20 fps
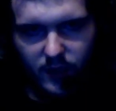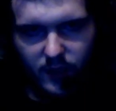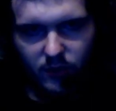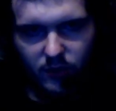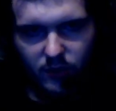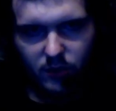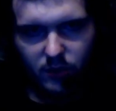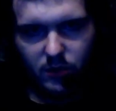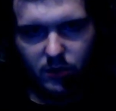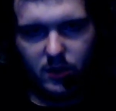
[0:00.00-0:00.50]

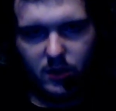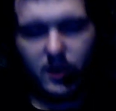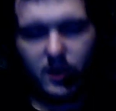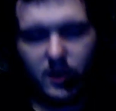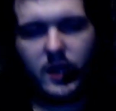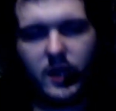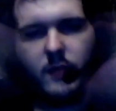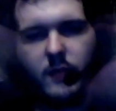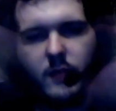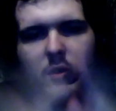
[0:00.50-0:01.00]
Zone.
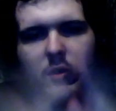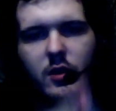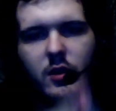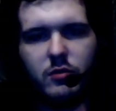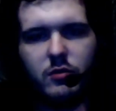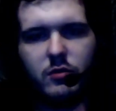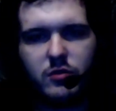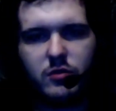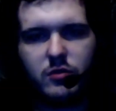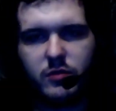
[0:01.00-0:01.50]
I am your
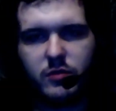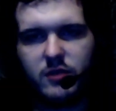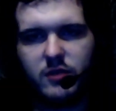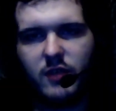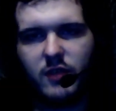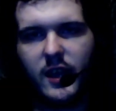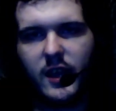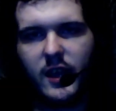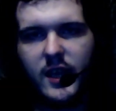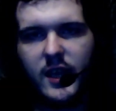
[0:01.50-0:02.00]
host Chriz,
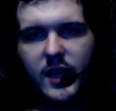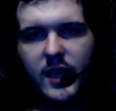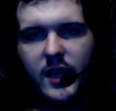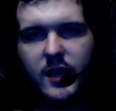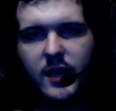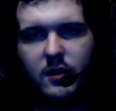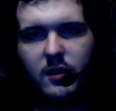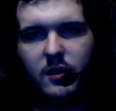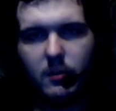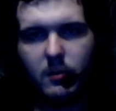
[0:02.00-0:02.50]

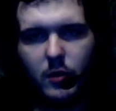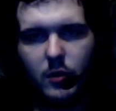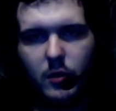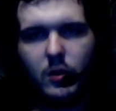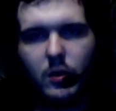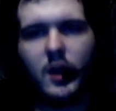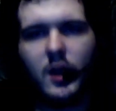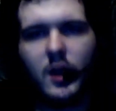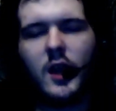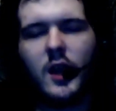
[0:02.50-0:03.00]
aka The Mole,
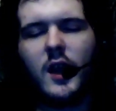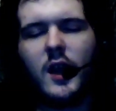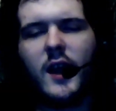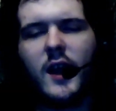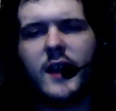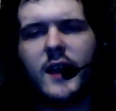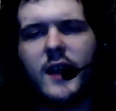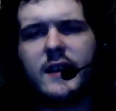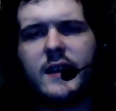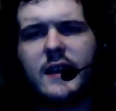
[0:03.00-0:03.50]

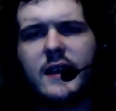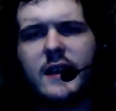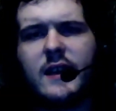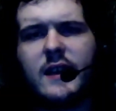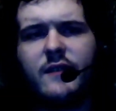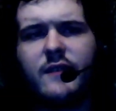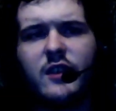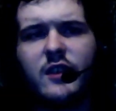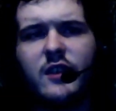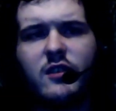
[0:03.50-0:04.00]
and
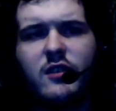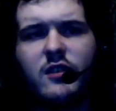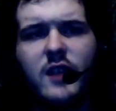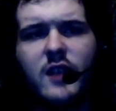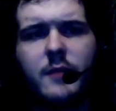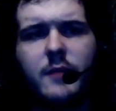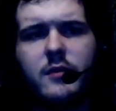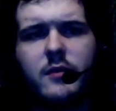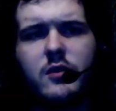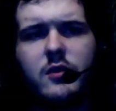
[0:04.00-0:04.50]
this is
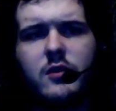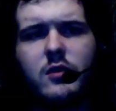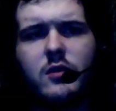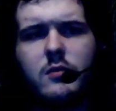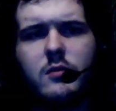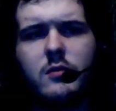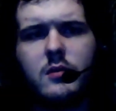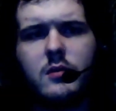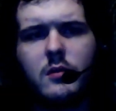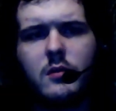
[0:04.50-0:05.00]
time for a
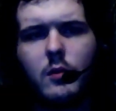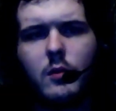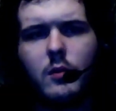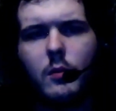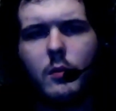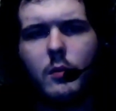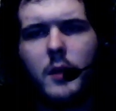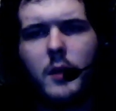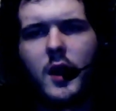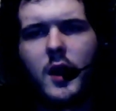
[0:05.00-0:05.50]
new
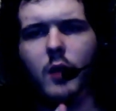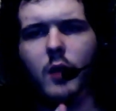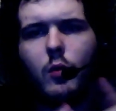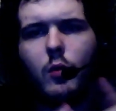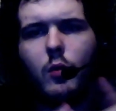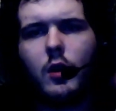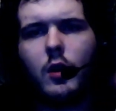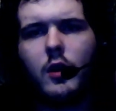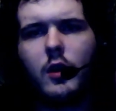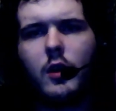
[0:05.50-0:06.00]
part
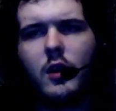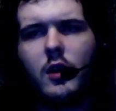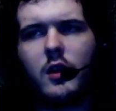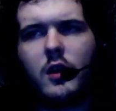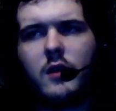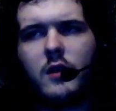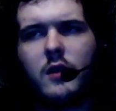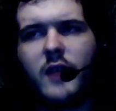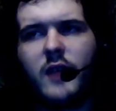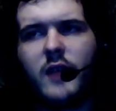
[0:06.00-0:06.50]
1
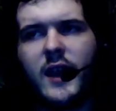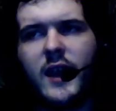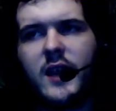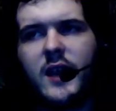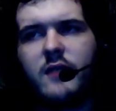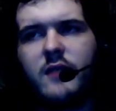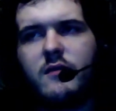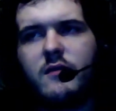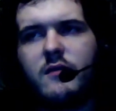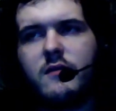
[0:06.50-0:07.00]
of
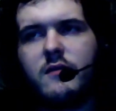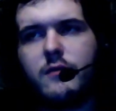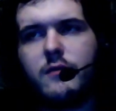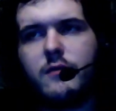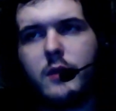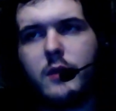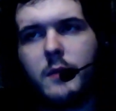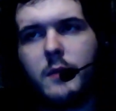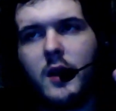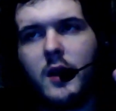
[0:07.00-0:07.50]
a
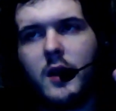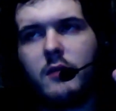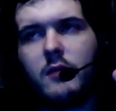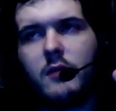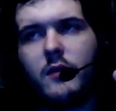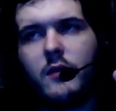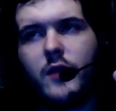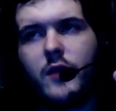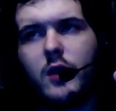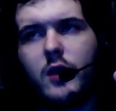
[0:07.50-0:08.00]
3-part
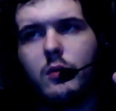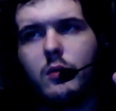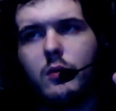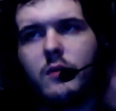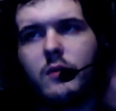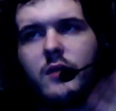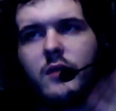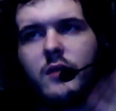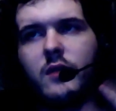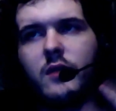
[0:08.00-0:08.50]
review.
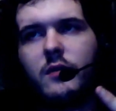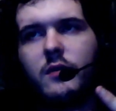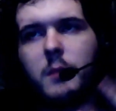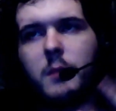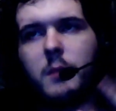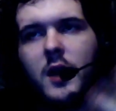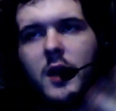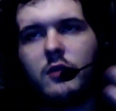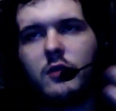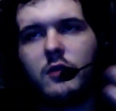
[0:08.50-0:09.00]
The other
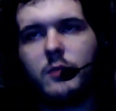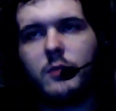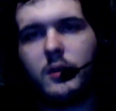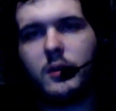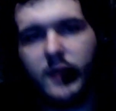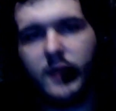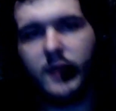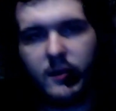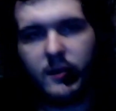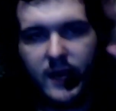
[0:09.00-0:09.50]
parts will be
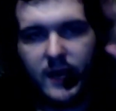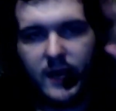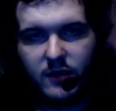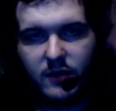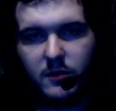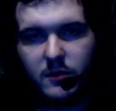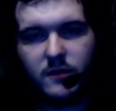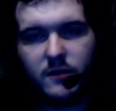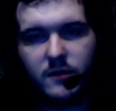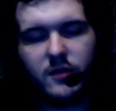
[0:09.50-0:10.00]
coming out next
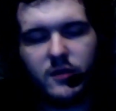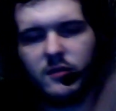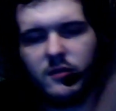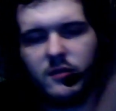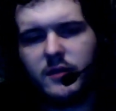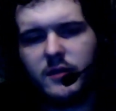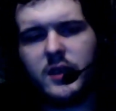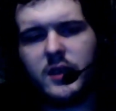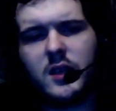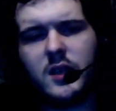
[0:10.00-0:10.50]
month or something,